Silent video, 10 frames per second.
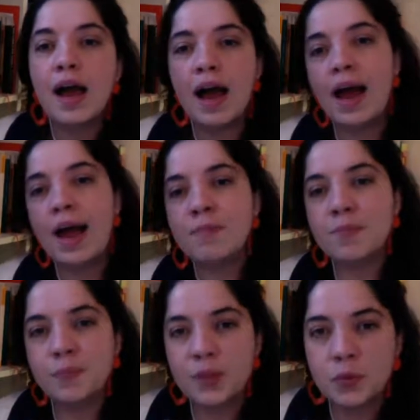
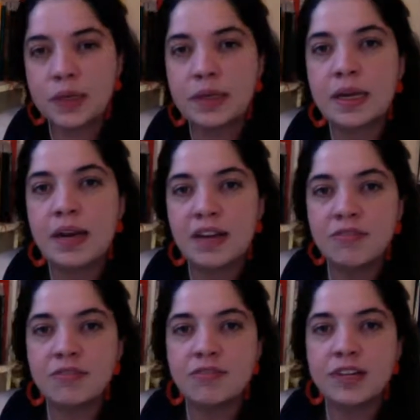I'm between they're
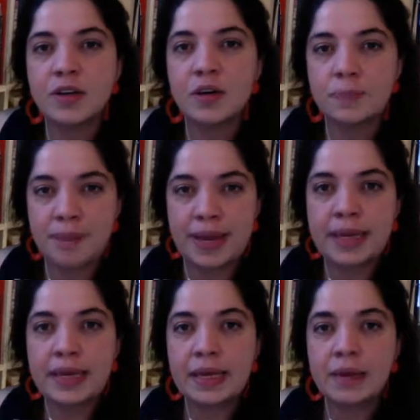having fun or
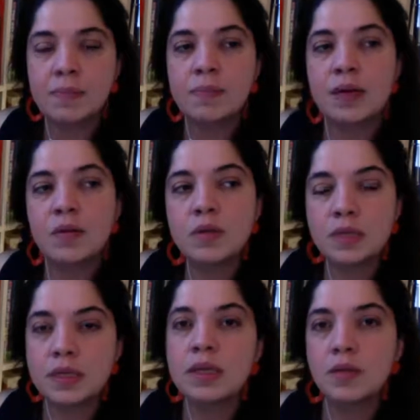panicking, but I would
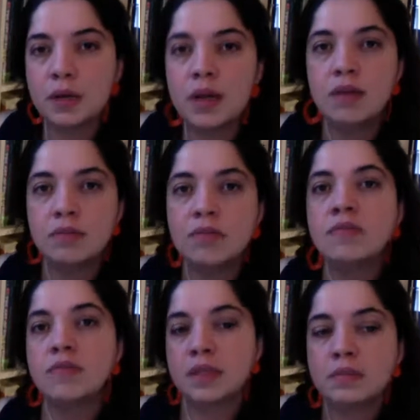say they were having
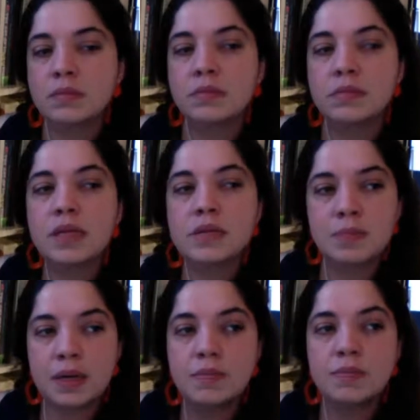fun. That's
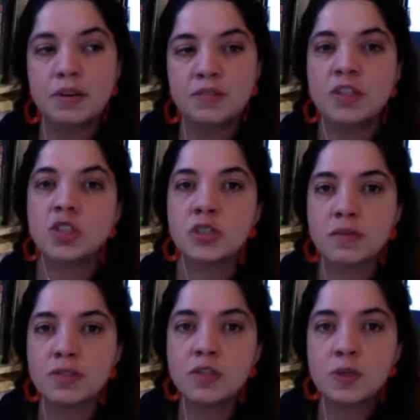my version
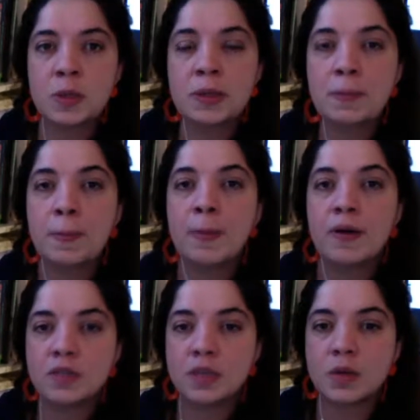of the story. I
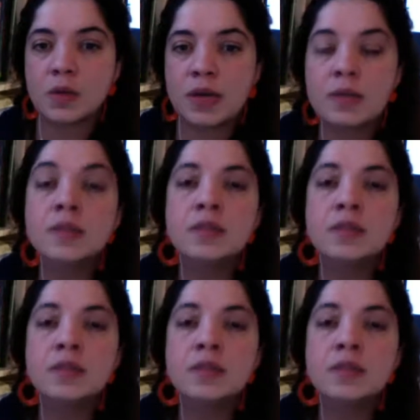will stick to that.